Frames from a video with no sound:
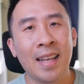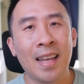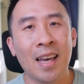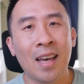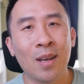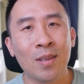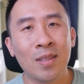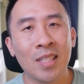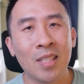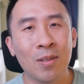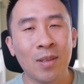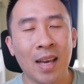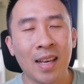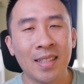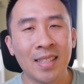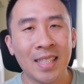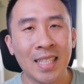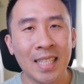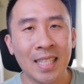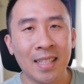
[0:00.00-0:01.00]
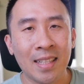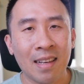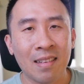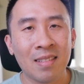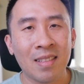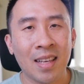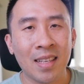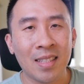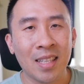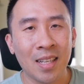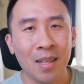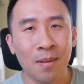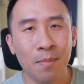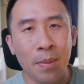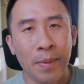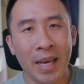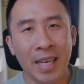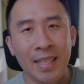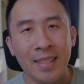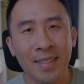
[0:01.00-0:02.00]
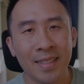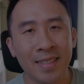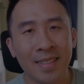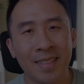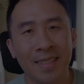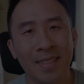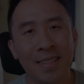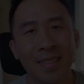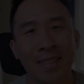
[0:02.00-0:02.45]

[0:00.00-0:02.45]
and I'll see you guys in the next lesson. Bye-bye.